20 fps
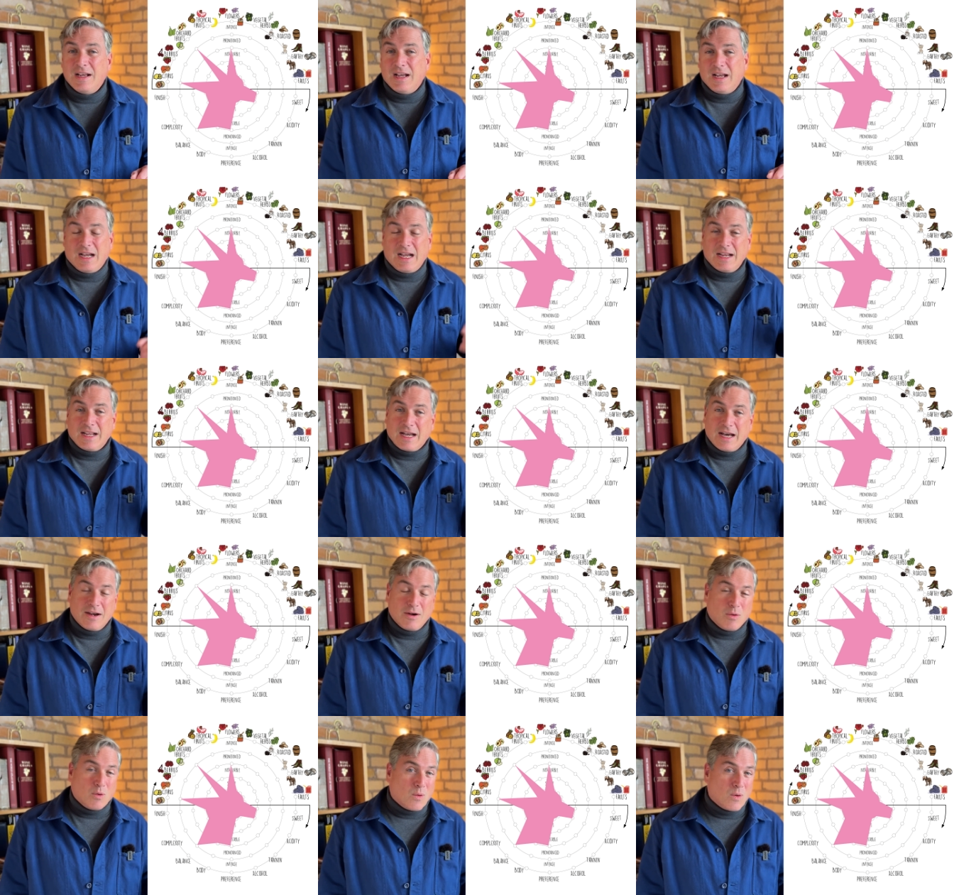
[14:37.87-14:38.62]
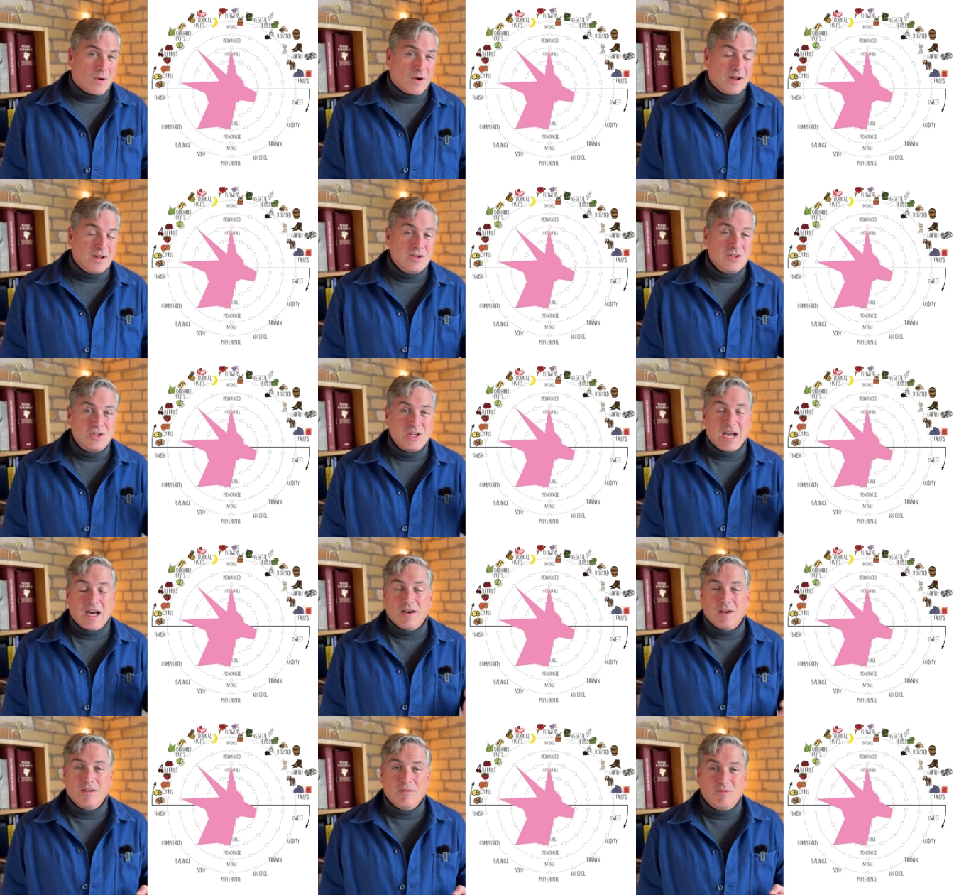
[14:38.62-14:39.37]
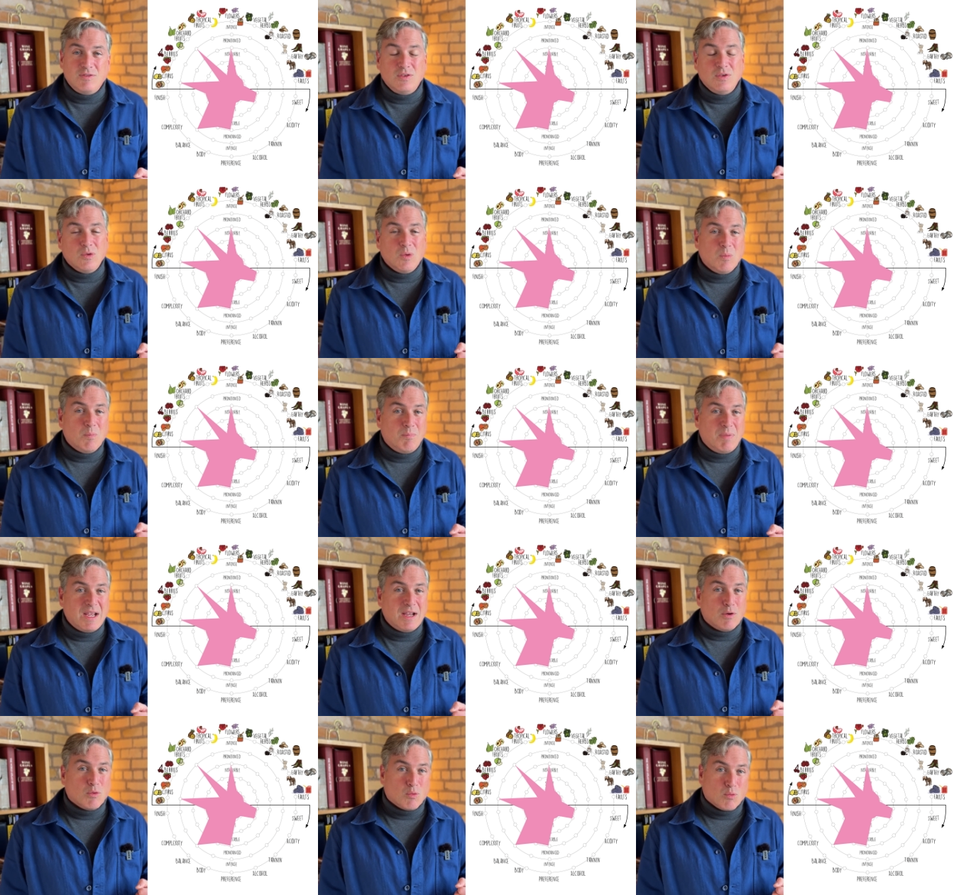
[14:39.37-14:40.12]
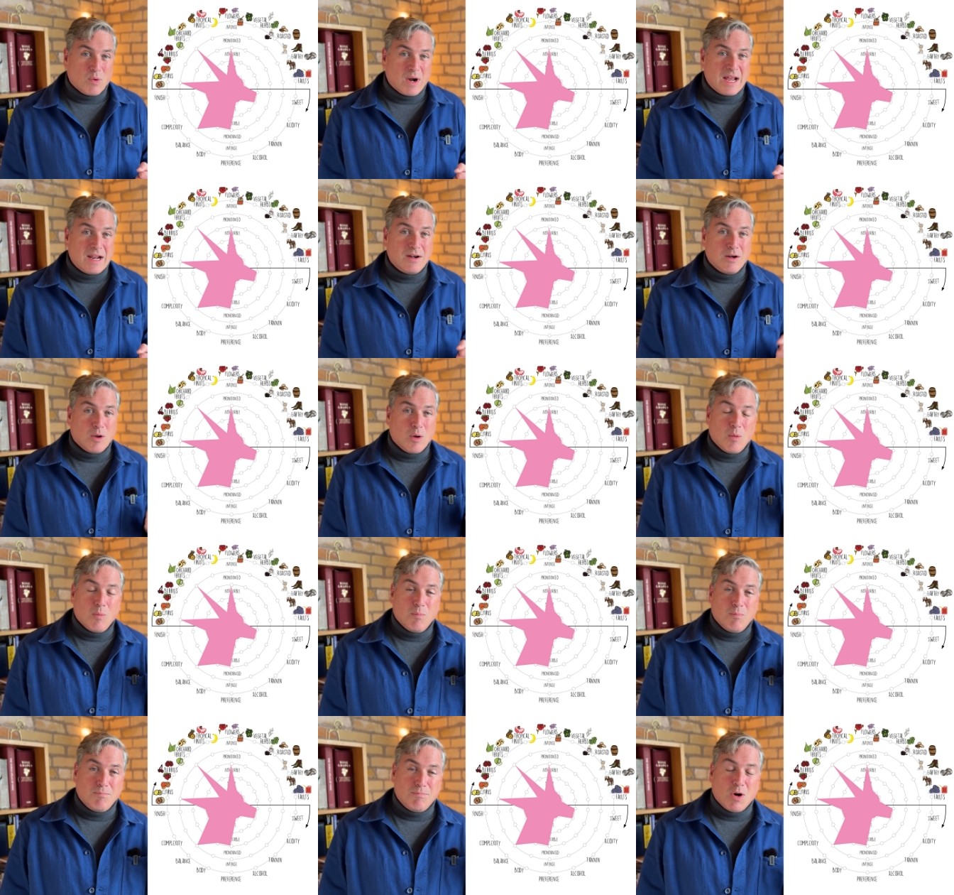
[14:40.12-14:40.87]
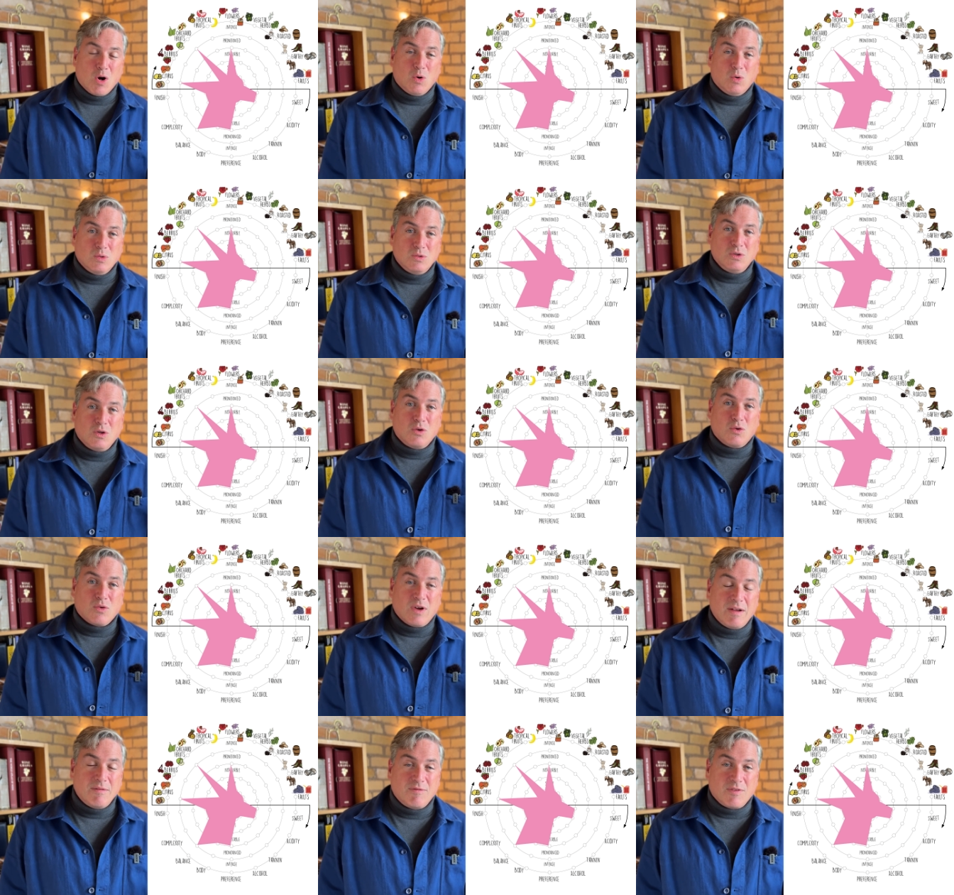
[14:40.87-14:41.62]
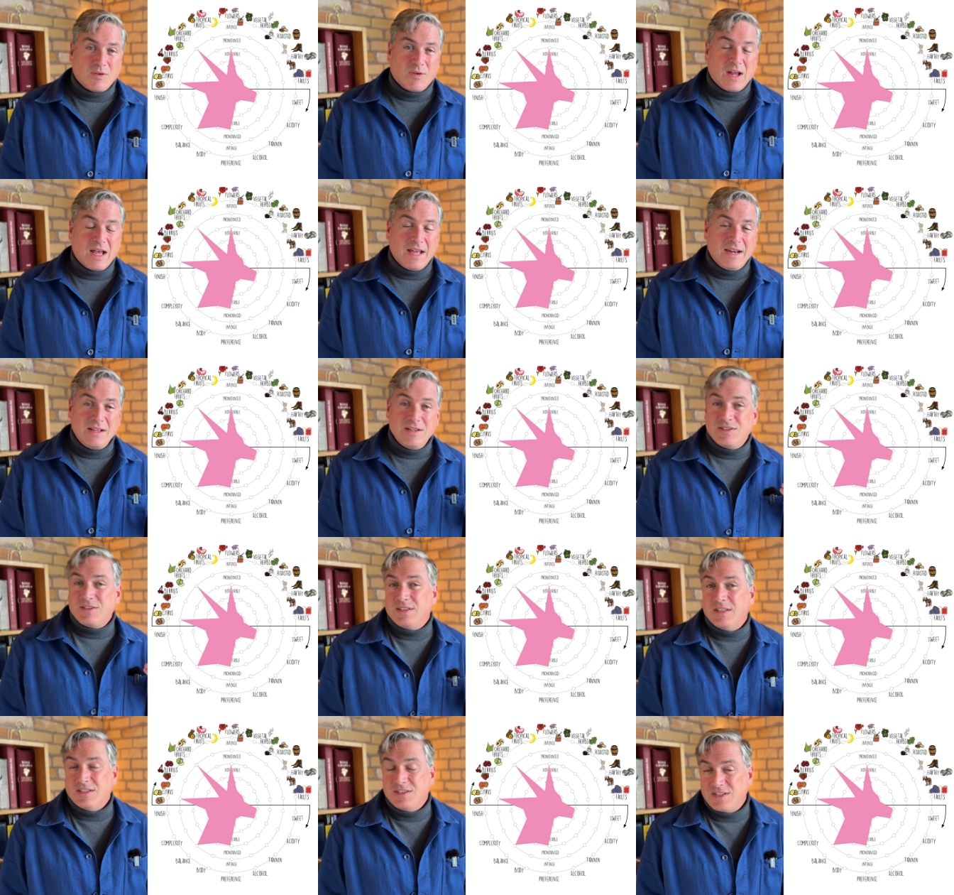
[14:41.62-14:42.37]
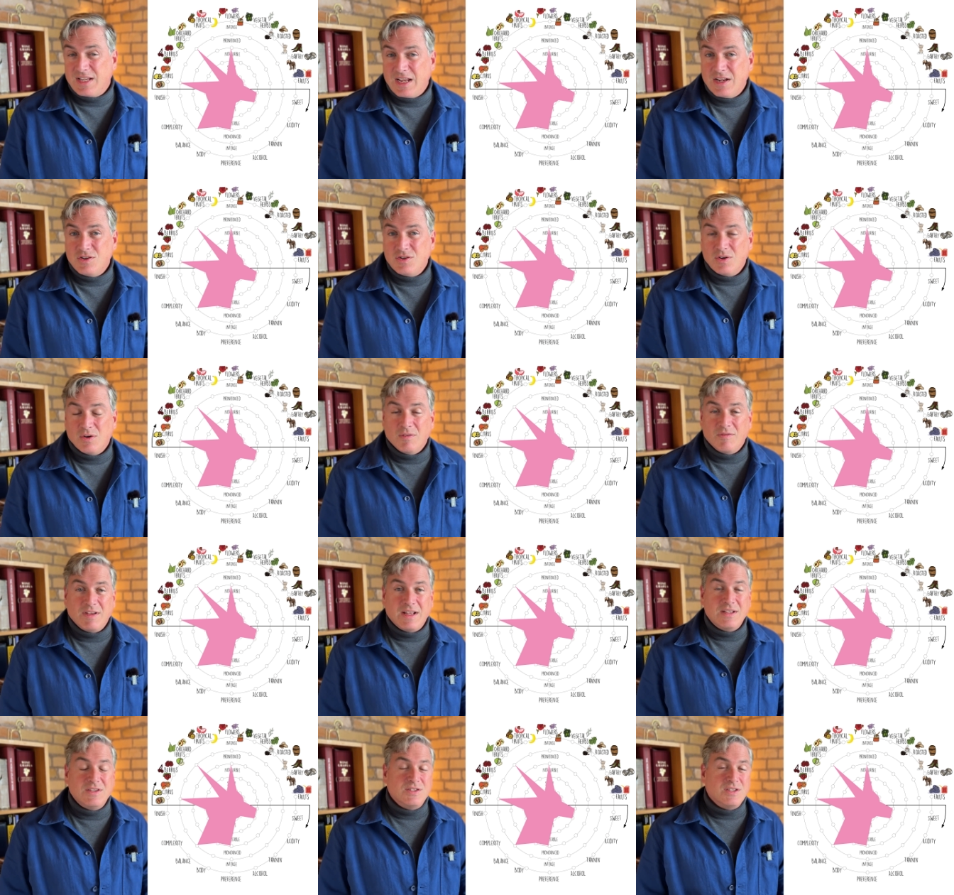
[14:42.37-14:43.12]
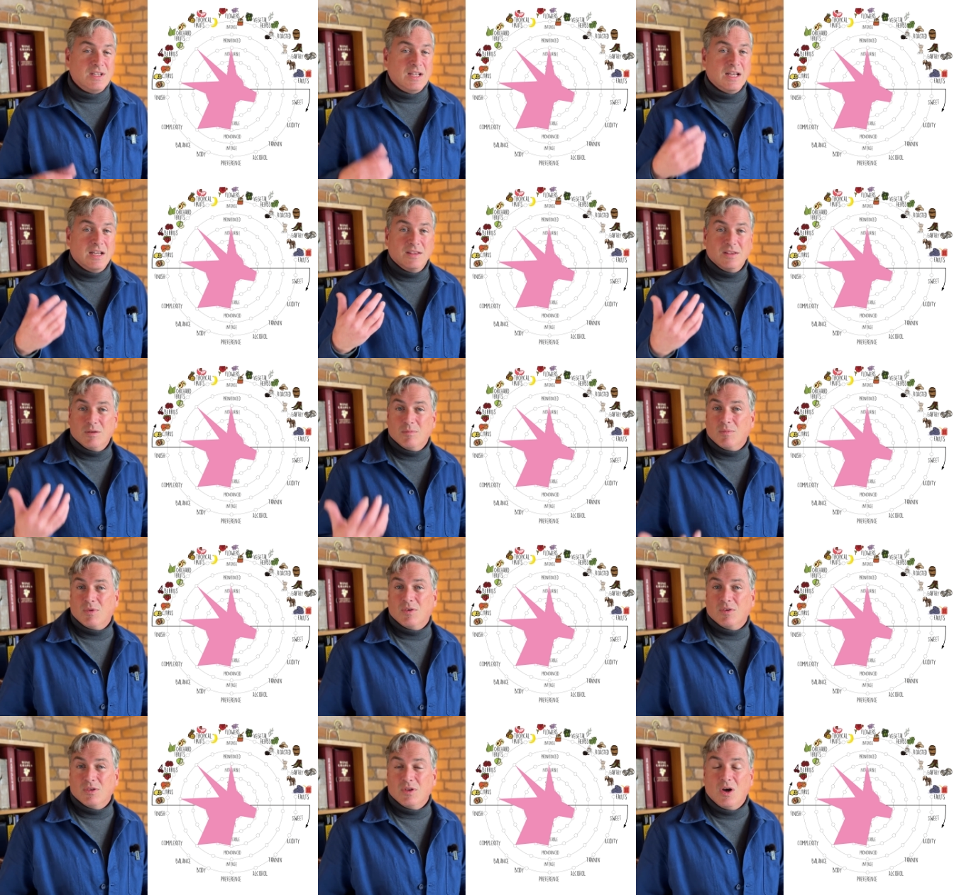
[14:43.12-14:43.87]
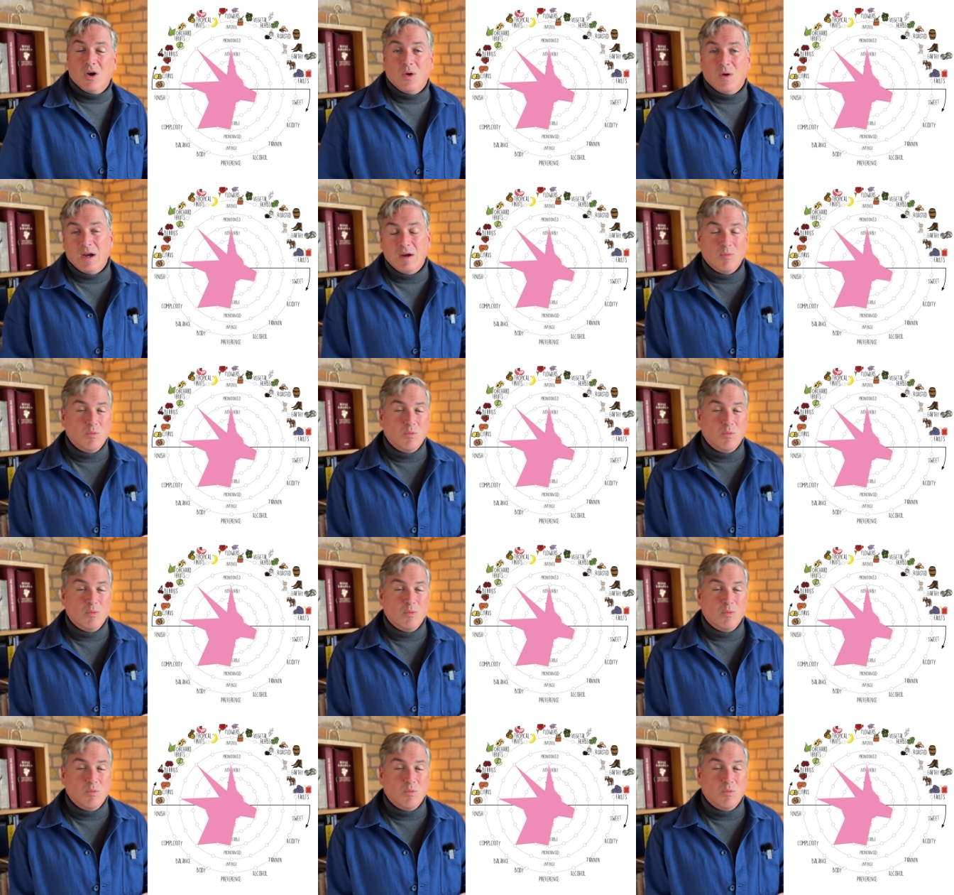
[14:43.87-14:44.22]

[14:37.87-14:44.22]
I got orange out of 2 big red, bold grape varieties, the Sangiovese and the Merlot.